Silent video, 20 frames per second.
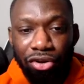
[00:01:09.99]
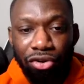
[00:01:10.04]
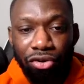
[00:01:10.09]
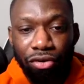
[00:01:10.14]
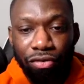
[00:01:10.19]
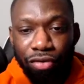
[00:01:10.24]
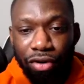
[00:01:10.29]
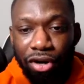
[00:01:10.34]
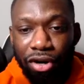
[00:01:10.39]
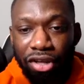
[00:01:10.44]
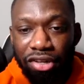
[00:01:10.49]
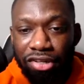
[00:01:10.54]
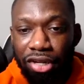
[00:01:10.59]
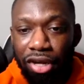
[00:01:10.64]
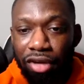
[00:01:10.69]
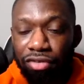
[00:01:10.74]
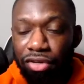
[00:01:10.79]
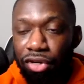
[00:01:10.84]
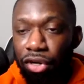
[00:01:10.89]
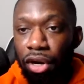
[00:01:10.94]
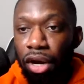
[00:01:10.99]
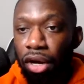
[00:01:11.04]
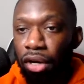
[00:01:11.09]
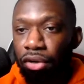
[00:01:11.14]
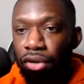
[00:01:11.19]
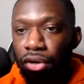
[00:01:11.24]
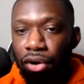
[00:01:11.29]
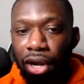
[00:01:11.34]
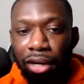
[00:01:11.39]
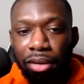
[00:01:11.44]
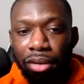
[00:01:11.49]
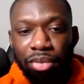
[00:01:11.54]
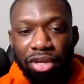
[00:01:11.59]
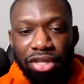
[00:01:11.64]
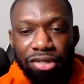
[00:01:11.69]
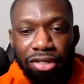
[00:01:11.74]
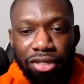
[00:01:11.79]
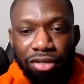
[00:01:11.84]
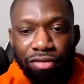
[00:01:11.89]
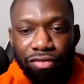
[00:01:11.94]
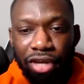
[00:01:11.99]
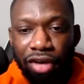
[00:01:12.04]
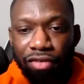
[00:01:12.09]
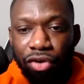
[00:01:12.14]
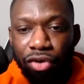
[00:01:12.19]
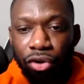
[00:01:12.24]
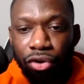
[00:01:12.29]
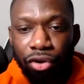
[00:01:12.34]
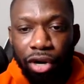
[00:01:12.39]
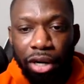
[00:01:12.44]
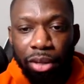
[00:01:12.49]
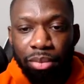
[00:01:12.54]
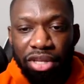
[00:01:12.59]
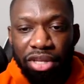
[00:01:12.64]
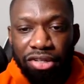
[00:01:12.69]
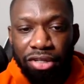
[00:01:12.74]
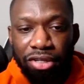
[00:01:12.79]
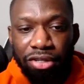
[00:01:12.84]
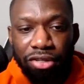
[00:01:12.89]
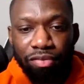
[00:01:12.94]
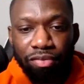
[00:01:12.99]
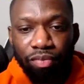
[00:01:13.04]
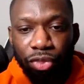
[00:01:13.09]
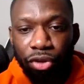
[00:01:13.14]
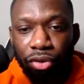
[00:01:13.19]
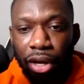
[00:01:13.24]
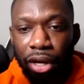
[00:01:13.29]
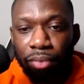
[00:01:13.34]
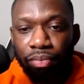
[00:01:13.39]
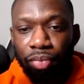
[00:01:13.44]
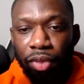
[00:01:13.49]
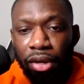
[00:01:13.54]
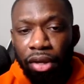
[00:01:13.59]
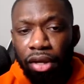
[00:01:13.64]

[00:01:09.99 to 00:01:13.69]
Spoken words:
do it for yourselves or y'all credit business if you have your own credit business, right?